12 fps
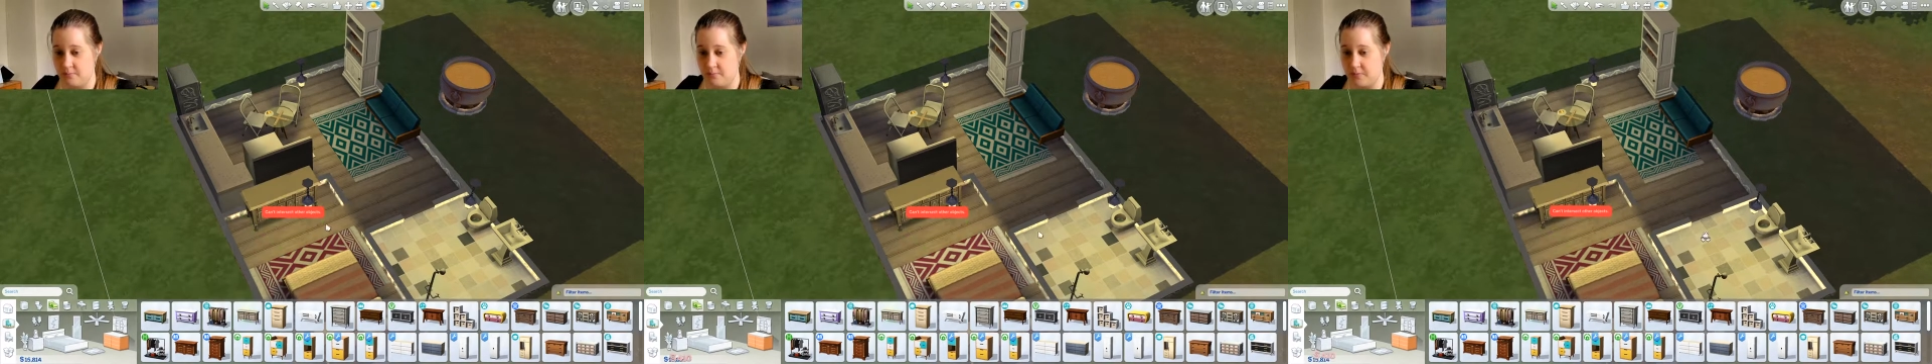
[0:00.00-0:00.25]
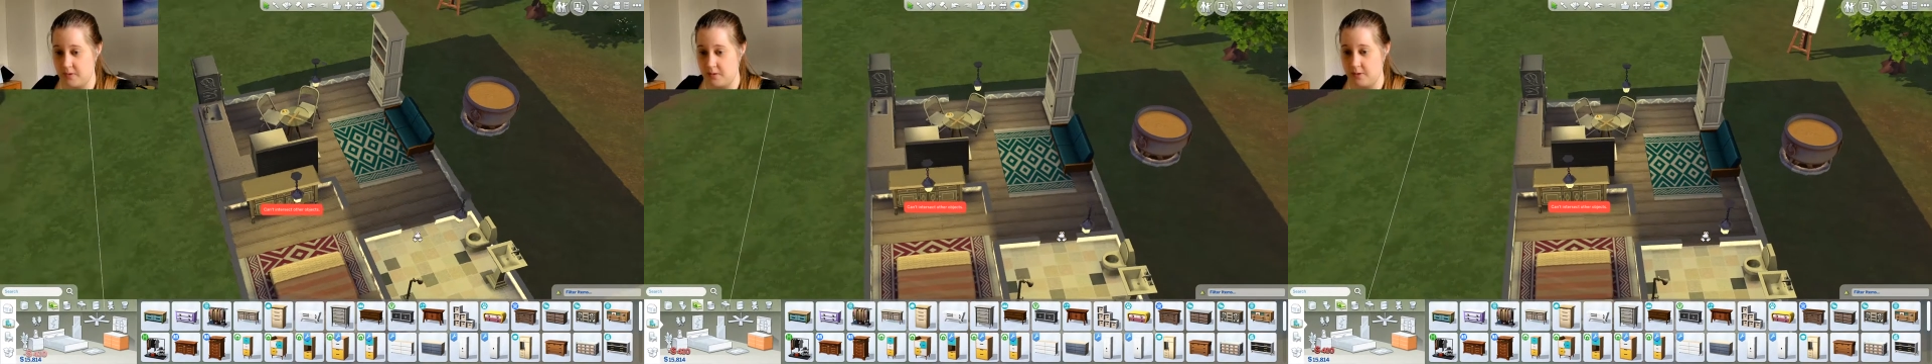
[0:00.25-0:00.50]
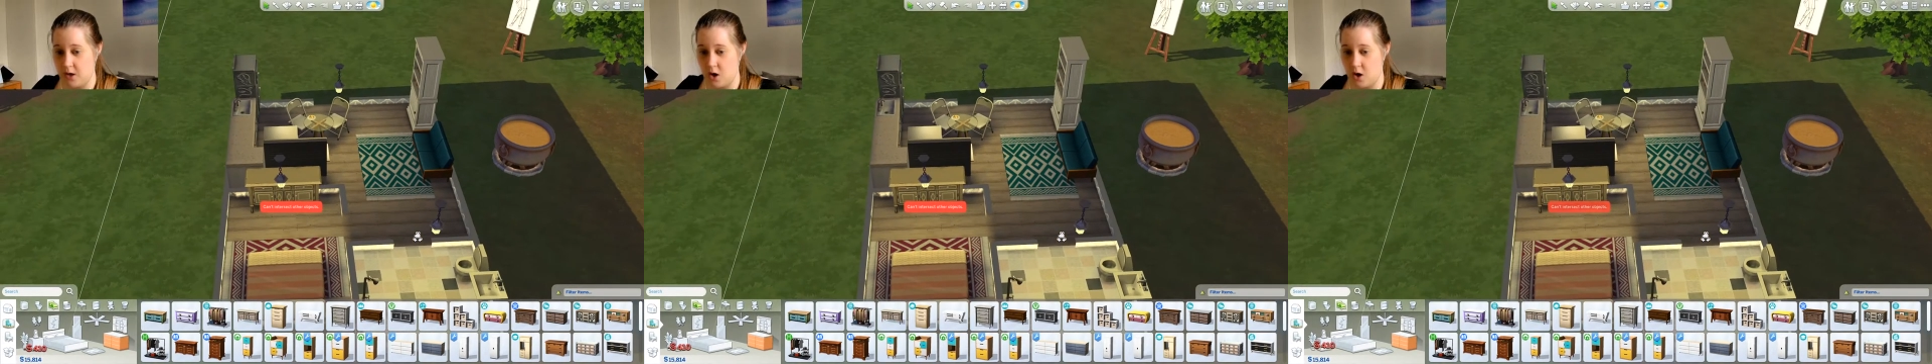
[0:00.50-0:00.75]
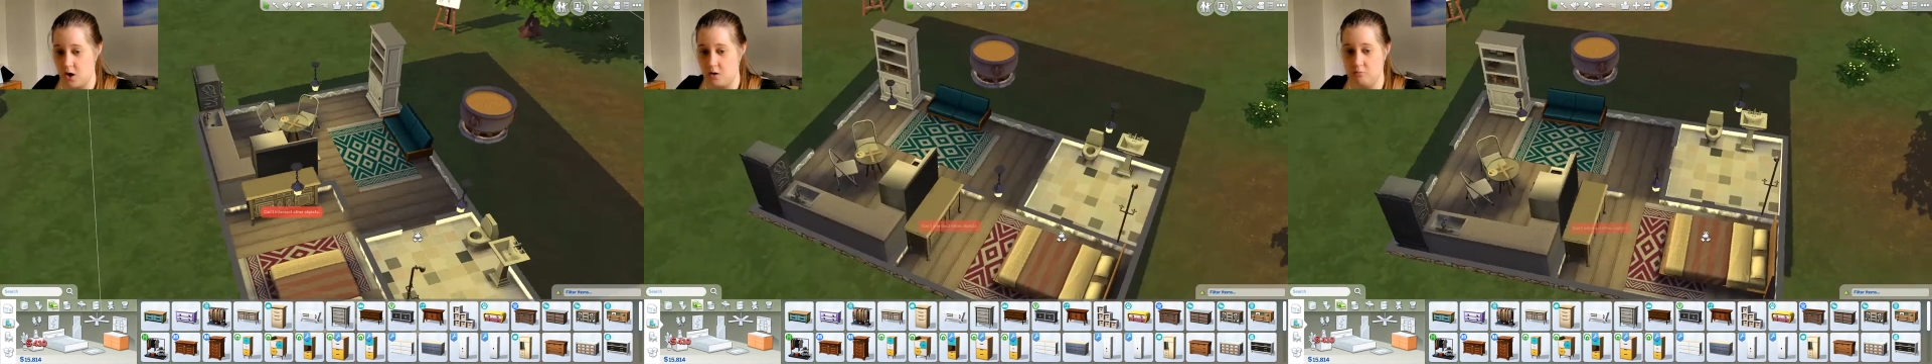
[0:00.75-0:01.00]
There we
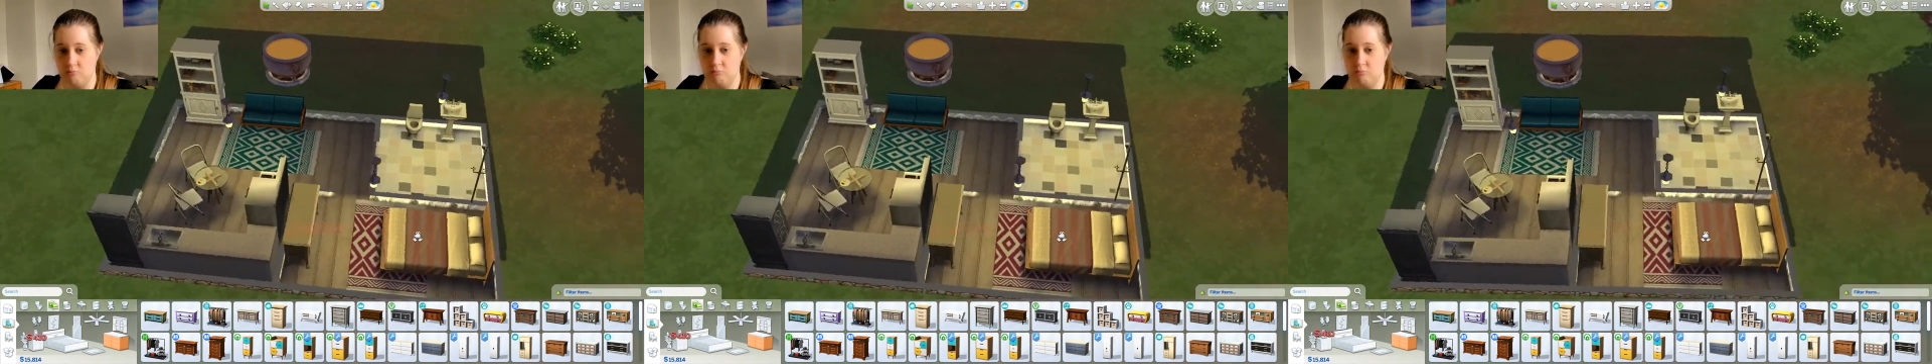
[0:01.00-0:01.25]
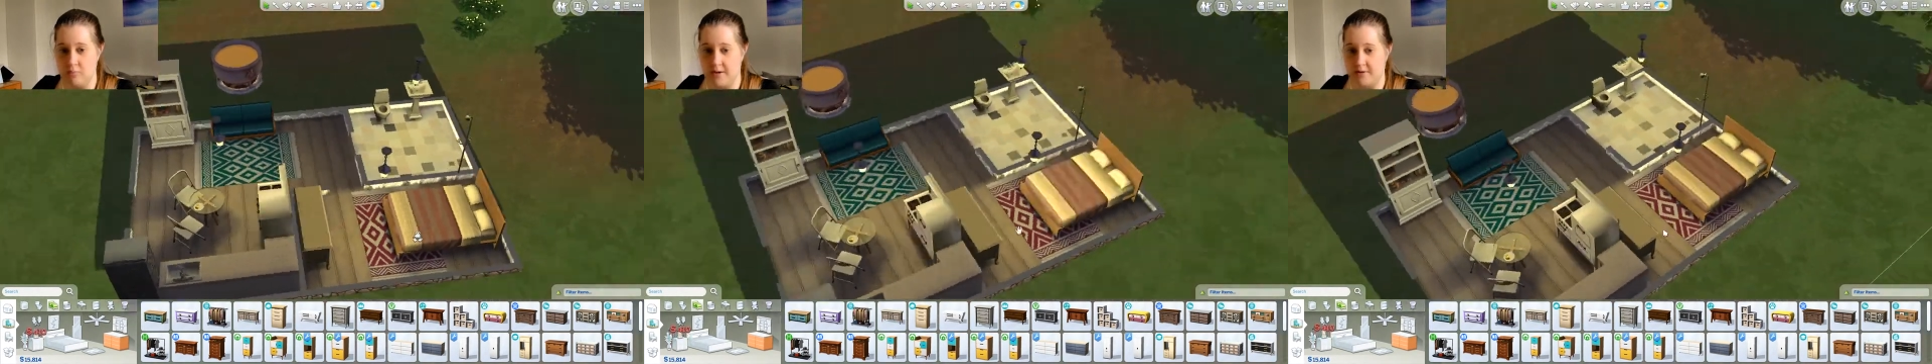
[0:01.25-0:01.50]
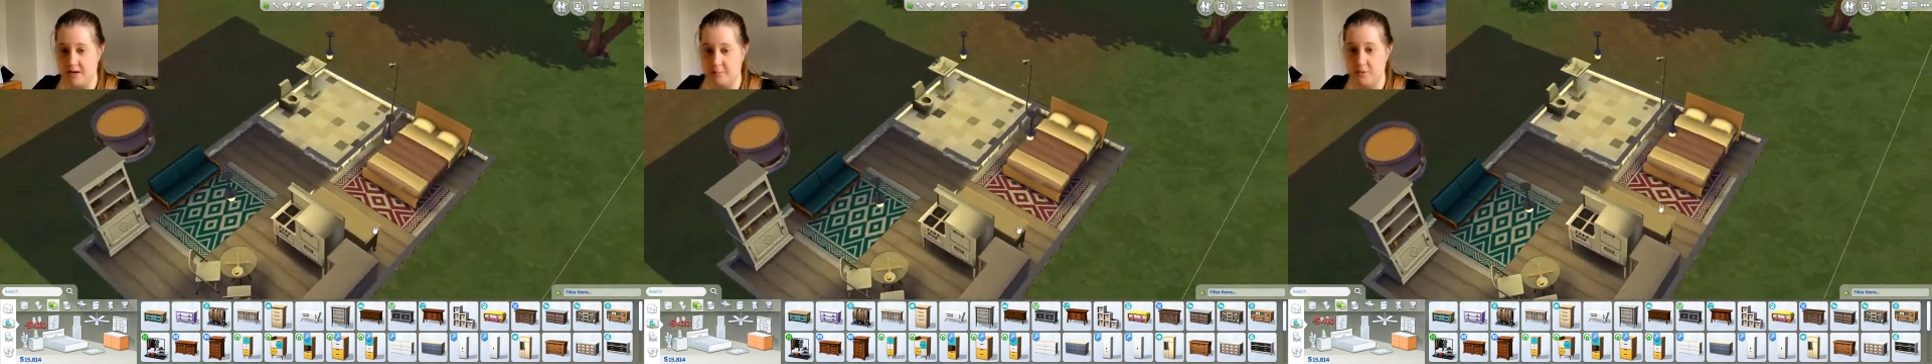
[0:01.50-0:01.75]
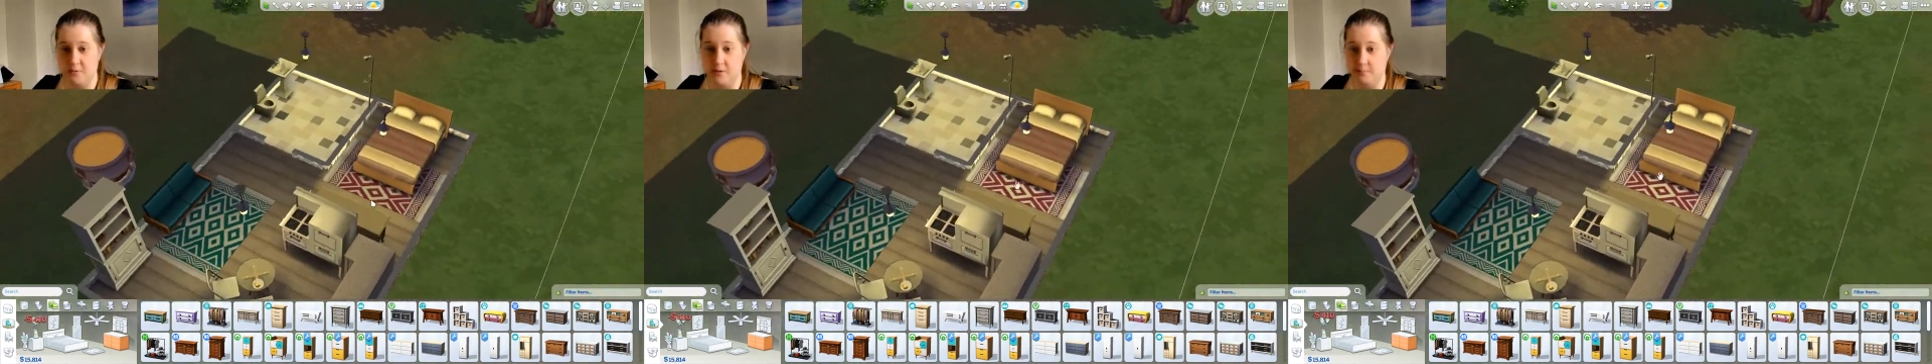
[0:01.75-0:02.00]
go. I don't have
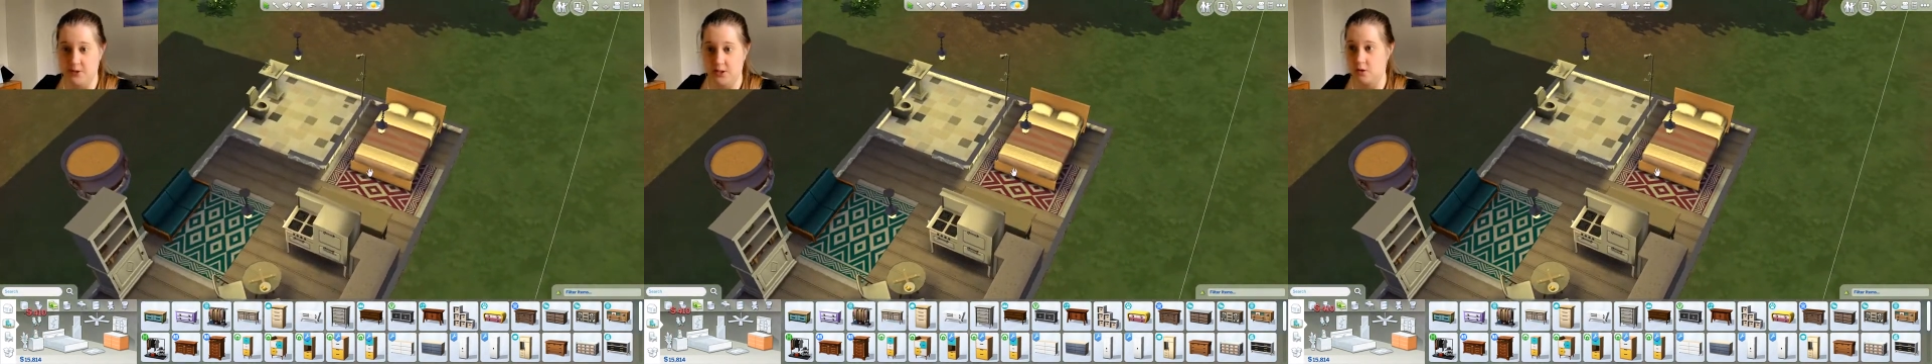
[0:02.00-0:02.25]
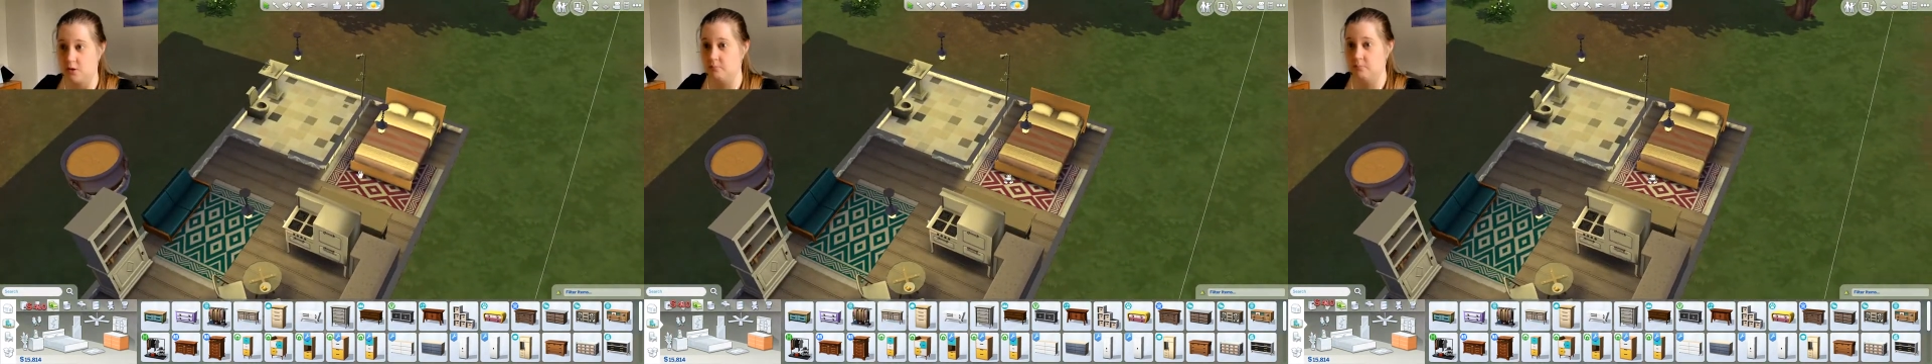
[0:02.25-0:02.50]
move object on,